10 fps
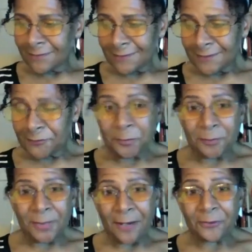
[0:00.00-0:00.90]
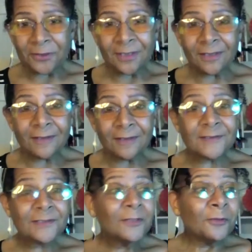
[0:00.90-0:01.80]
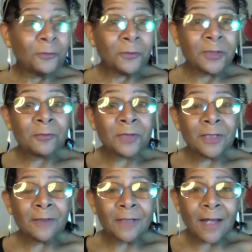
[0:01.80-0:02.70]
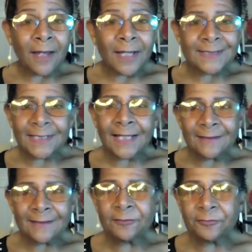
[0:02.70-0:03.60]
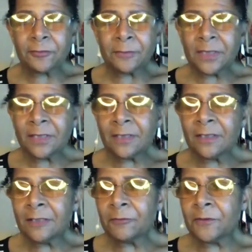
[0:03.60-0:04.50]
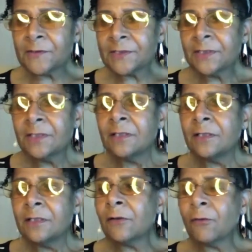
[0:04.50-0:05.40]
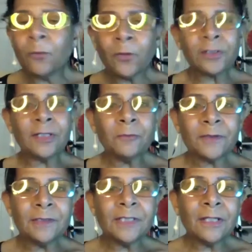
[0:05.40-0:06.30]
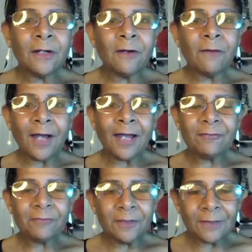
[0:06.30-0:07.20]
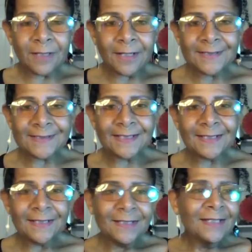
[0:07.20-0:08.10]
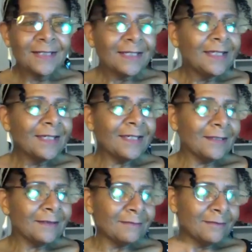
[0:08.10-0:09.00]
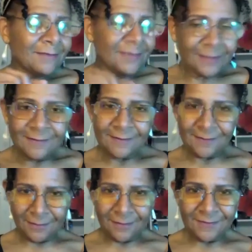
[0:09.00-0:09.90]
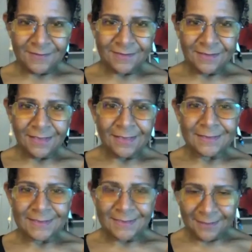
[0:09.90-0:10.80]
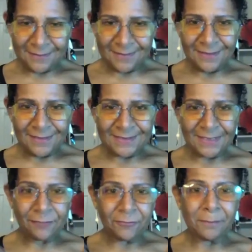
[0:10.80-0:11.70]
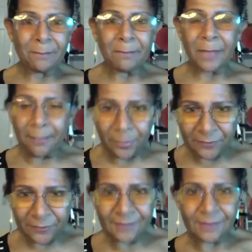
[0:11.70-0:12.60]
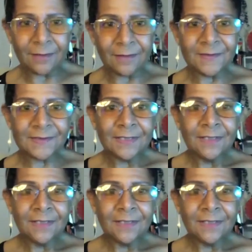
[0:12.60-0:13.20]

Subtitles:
superpower kids, we realized, and I think for me, it was, working with Neo, I realized that he did things and said things and remembered things